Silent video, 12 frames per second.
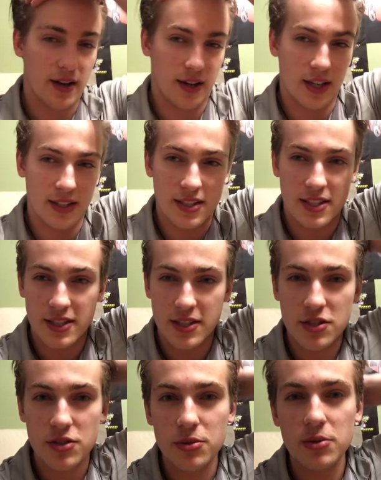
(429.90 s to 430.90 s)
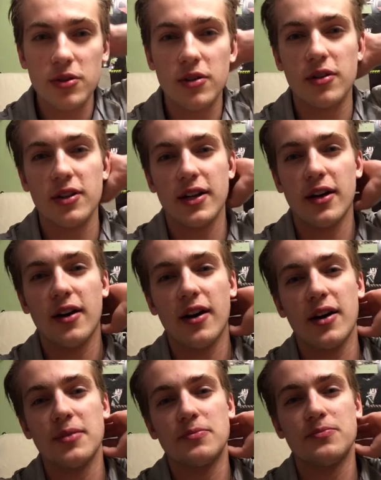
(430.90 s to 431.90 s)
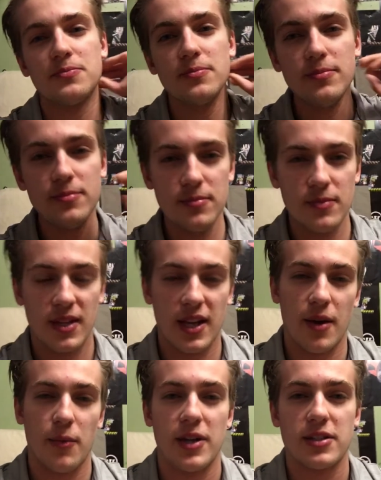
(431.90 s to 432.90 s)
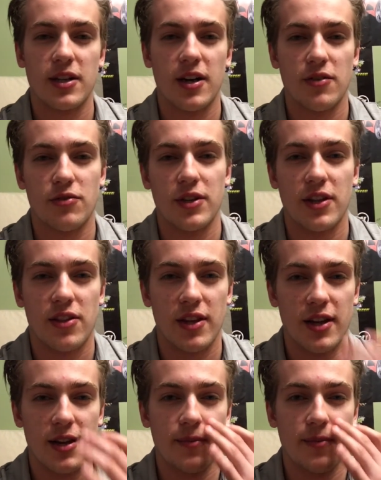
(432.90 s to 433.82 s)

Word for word: Got to see the school early on, and then I went off with